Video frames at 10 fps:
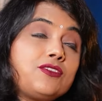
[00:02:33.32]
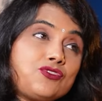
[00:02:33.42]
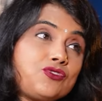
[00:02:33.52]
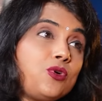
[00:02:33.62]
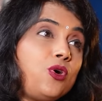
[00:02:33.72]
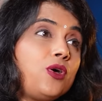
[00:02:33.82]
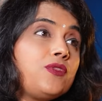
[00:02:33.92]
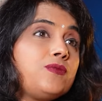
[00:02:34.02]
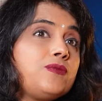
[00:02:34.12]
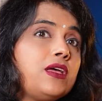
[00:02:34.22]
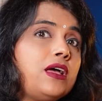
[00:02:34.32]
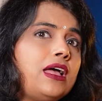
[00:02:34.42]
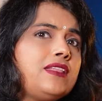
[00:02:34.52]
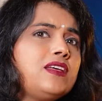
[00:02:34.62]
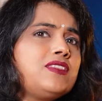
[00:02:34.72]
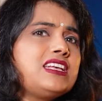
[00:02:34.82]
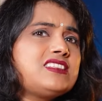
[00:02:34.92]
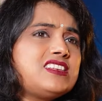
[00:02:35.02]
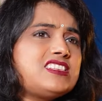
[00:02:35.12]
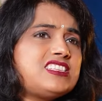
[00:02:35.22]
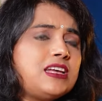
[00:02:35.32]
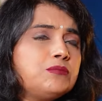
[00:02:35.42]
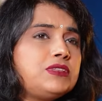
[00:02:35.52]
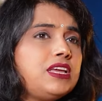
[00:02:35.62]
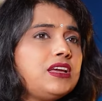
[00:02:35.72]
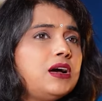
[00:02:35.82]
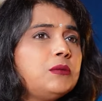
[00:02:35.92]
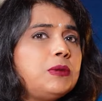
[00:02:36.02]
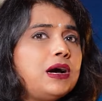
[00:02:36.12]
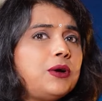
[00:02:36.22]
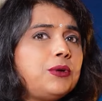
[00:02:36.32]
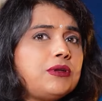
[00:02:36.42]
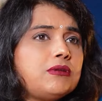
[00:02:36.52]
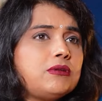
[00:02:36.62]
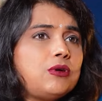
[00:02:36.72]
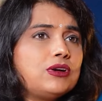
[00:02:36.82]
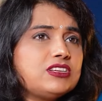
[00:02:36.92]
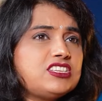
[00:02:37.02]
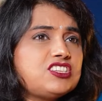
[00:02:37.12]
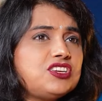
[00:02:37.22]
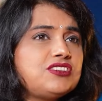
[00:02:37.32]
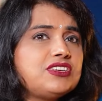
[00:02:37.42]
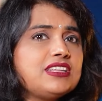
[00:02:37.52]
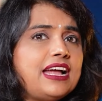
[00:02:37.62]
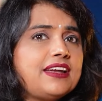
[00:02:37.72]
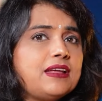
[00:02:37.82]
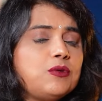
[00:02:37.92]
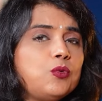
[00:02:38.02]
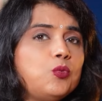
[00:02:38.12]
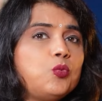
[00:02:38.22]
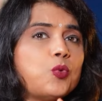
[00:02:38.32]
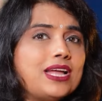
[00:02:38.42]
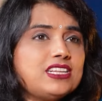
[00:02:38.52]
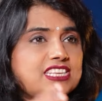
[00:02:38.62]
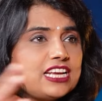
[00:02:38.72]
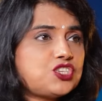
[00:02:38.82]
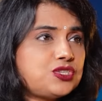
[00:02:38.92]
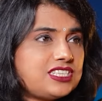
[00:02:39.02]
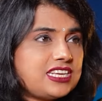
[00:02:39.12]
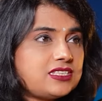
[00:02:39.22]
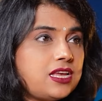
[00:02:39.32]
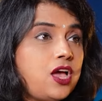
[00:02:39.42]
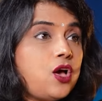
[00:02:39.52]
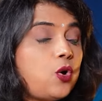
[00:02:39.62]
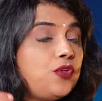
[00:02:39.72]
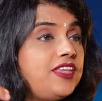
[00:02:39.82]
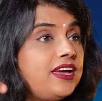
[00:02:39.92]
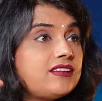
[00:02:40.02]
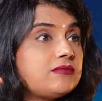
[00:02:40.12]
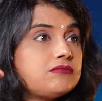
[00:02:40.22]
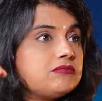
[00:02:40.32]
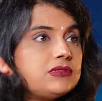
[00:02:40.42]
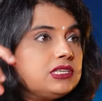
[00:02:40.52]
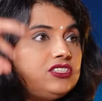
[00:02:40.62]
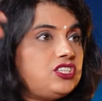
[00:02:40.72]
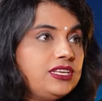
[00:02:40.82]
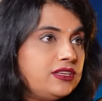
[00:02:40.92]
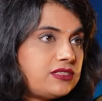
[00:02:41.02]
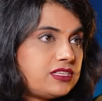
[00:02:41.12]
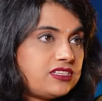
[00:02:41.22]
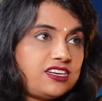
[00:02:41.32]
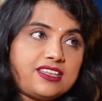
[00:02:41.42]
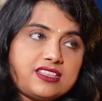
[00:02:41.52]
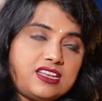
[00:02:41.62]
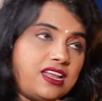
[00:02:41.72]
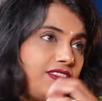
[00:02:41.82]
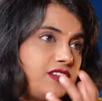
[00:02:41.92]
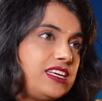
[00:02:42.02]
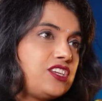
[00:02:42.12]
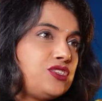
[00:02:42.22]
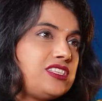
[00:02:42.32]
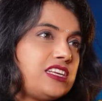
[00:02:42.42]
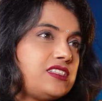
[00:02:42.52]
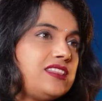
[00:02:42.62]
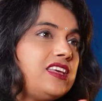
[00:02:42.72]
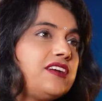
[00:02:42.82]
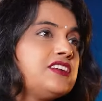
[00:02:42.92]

So, now there's this something about autistic children that one section says, oh, they are geniuses. And another section says they are